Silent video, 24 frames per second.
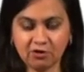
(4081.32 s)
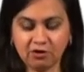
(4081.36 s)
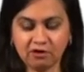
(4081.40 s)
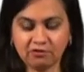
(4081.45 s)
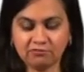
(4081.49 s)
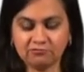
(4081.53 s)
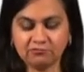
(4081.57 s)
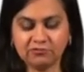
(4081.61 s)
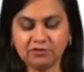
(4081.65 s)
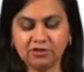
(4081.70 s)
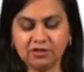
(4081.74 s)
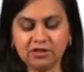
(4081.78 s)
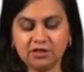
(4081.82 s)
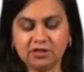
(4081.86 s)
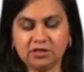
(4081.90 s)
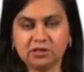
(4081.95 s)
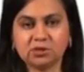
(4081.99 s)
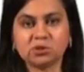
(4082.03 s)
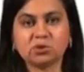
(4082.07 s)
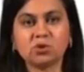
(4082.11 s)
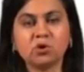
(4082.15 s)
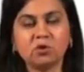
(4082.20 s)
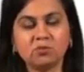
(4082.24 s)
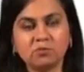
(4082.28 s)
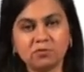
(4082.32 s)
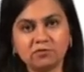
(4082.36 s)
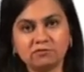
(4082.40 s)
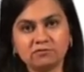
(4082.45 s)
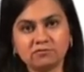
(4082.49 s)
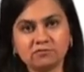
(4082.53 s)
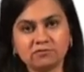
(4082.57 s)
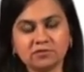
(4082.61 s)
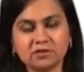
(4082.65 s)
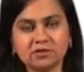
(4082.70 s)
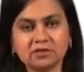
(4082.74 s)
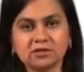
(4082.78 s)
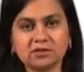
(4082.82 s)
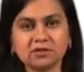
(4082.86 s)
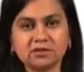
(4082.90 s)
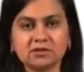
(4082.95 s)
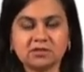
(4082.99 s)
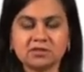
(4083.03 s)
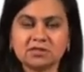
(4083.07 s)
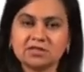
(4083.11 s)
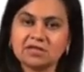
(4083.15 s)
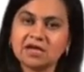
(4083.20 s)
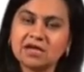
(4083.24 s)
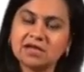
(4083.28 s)
of the scope of
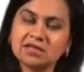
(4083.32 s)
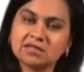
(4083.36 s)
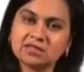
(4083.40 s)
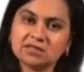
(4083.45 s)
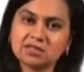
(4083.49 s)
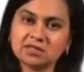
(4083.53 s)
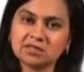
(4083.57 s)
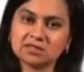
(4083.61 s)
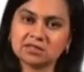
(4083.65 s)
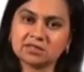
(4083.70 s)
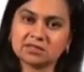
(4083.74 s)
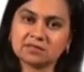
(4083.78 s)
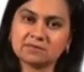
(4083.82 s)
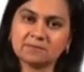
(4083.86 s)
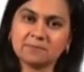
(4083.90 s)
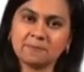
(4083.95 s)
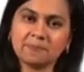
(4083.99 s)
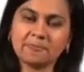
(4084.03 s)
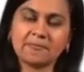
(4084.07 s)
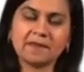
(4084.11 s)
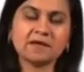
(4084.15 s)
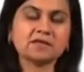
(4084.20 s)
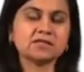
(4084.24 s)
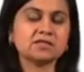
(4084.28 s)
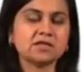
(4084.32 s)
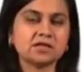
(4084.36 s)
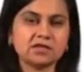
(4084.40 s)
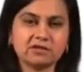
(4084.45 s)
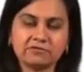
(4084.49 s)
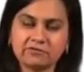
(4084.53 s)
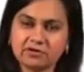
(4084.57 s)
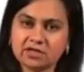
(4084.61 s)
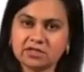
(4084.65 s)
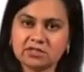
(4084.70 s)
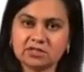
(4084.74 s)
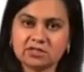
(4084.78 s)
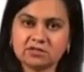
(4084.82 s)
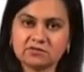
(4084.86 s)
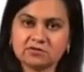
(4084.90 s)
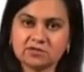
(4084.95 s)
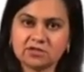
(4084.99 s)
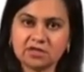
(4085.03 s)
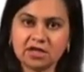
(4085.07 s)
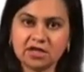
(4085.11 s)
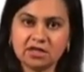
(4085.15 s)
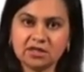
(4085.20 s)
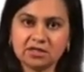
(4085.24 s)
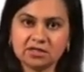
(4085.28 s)
stylistics, significance of
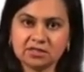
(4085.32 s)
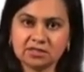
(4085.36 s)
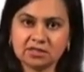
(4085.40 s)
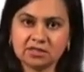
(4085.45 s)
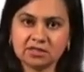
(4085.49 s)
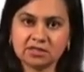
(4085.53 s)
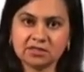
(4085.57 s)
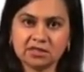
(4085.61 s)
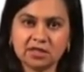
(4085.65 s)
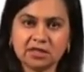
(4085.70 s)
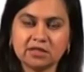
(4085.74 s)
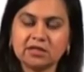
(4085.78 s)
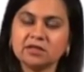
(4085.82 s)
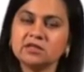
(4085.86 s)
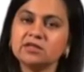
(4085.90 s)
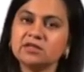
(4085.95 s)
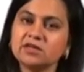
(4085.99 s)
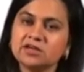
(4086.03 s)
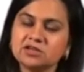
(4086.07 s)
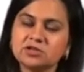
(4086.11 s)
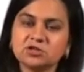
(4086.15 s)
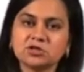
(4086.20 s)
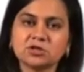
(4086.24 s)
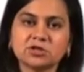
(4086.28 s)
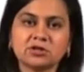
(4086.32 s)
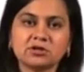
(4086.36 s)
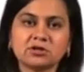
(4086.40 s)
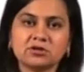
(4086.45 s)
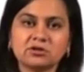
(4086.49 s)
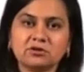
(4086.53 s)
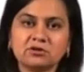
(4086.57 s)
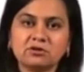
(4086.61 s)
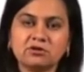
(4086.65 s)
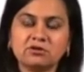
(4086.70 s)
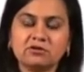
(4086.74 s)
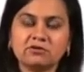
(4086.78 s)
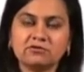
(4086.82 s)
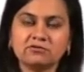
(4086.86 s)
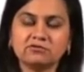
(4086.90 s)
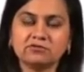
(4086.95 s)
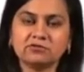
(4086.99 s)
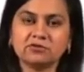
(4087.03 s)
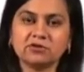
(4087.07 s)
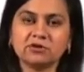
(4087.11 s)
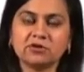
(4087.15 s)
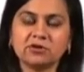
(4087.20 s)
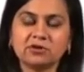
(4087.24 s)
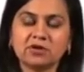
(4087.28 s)
stylistics, and the nature
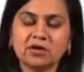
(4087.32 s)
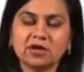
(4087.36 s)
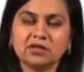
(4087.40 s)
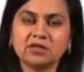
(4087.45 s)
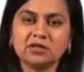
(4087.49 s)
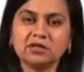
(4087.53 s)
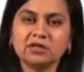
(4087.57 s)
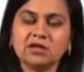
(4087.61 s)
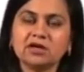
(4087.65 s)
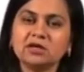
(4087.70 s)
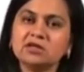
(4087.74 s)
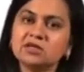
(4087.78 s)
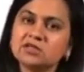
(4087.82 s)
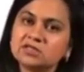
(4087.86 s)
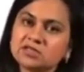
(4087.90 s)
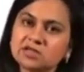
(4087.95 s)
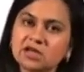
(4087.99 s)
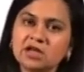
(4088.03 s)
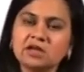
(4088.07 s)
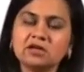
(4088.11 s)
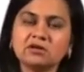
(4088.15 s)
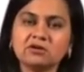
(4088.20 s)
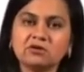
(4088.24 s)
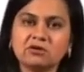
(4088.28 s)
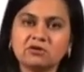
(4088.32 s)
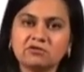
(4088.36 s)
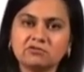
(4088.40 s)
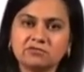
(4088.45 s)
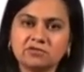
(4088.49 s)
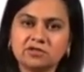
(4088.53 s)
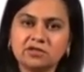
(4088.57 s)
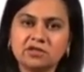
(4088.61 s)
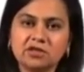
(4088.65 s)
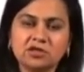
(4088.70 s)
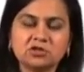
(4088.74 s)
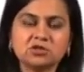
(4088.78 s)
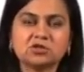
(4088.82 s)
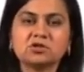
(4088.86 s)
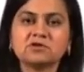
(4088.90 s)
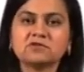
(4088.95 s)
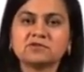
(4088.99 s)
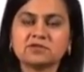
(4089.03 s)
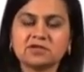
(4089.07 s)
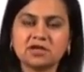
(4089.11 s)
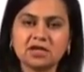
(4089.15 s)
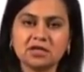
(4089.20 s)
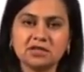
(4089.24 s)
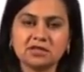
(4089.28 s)
of, or rather the understanding of the nature
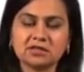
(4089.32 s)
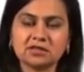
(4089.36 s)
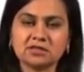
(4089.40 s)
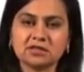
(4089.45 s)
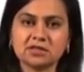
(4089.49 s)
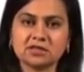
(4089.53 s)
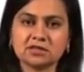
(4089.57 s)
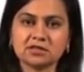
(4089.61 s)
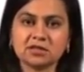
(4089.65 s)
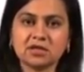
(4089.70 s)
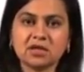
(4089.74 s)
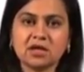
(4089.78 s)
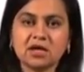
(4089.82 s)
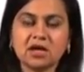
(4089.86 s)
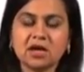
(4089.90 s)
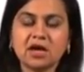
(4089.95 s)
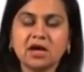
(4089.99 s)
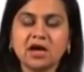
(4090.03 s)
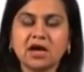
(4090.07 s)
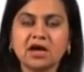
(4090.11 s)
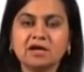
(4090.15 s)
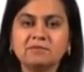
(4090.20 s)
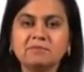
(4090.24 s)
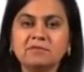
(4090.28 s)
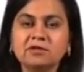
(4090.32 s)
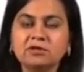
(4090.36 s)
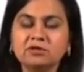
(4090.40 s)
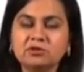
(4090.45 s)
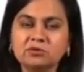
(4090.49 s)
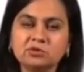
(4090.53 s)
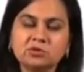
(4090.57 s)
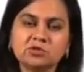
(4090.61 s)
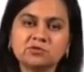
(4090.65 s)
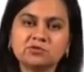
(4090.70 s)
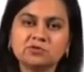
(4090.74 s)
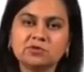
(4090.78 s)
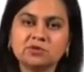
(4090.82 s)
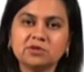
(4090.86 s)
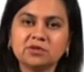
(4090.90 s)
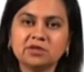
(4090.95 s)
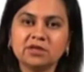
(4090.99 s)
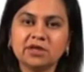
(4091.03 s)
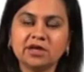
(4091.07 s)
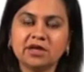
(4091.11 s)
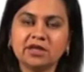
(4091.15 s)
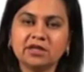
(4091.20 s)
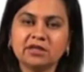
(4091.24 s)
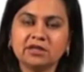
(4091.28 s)
of stylistics had been
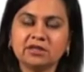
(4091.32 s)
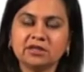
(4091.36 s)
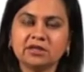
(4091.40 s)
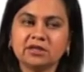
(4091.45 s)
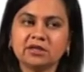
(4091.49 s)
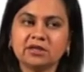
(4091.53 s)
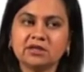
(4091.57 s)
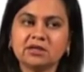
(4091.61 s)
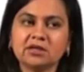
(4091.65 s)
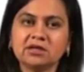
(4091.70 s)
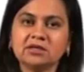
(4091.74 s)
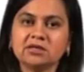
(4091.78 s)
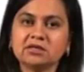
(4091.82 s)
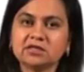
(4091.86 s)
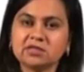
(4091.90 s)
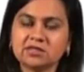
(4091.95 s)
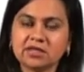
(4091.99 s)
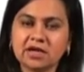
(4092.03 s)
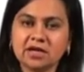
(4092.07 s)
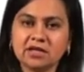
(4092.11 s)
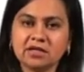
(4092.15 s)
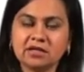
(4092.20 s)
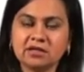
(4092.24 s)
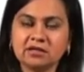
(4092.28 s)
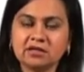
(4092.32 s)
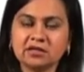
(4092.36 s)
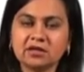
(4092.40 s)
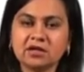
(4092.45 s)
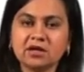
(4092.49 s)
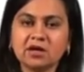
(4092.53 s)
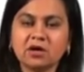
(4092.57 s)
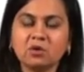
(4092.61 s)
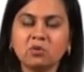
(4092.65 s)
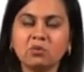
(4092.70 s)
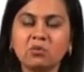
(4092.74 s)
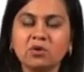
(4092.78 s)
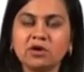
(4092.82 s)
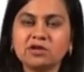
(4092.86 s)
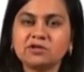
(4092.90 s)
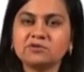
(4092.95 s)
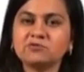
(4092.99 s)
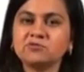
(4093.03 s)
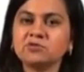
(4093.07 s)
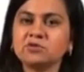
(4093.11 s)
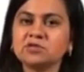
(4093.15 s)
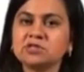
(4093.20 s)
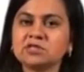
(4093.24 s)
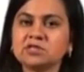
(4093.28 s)
useful in understanding
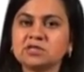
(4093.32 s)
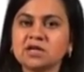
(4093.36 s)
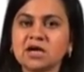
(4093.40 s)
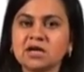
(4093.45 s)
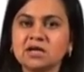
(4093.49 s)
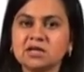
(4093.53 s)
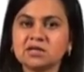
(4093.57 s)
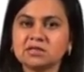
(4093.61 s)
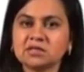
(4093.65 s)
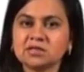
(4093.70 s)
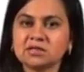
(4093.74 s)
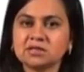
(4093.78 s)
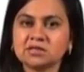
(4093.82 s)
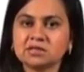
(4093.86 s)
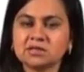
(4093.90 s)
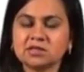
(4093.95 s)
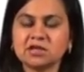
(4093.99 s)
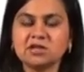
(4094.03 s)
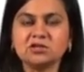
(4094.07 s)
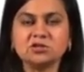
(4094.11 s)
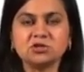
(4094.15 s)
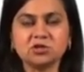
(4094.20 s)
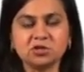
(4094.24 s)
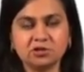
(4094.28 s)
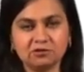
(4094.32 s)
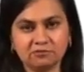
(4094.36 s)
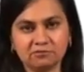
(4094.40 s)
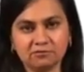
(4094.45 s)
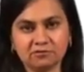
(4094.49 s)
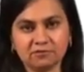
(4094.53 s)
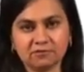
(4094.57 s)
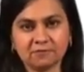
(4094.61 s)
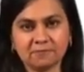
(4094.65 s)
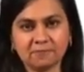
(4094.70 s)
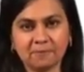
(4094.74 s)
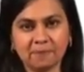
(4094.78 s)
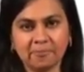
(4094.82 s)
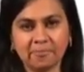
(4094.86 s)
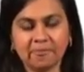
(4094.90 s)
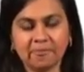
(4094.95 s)
what would stylistics achieve,